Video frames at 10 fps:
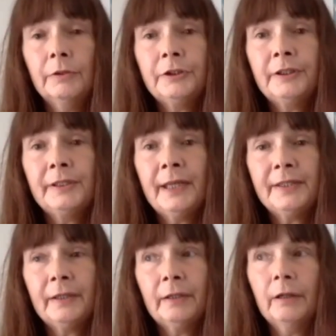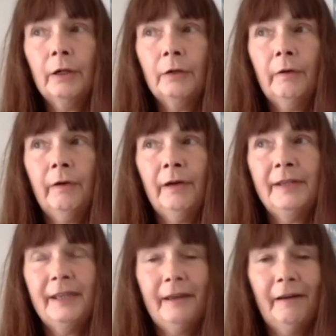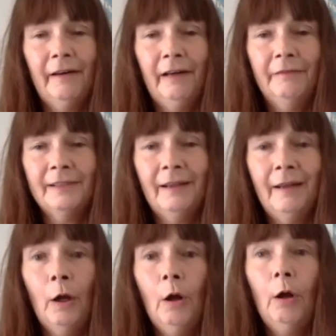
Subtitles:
Is it a good idea?" And I was like,